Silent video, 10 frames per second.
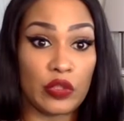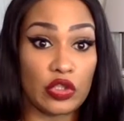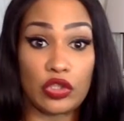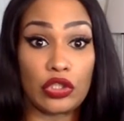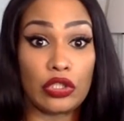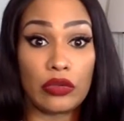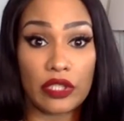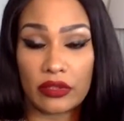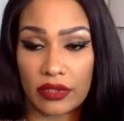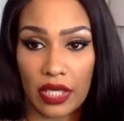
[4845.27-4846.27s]
Just couldn't do
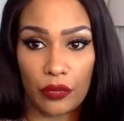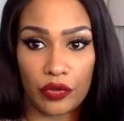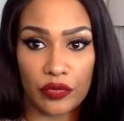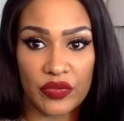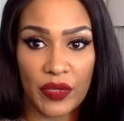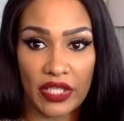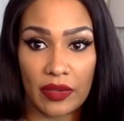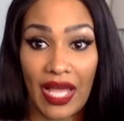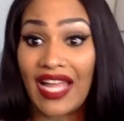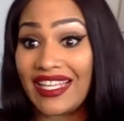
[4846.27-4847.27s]
it. I wouldn't respect
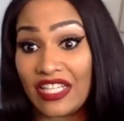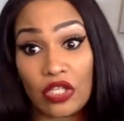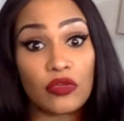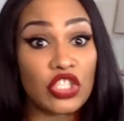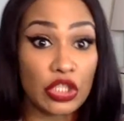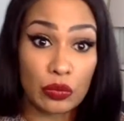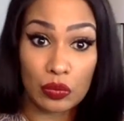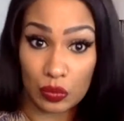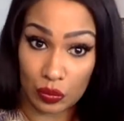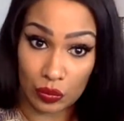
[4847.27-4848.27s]
them. I'd end up cheating
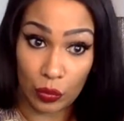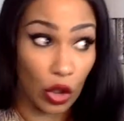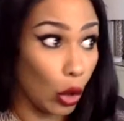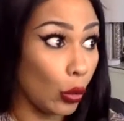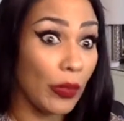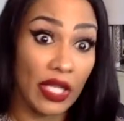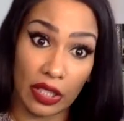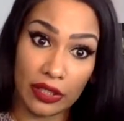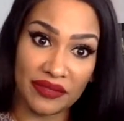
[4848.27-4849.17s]
with an old man.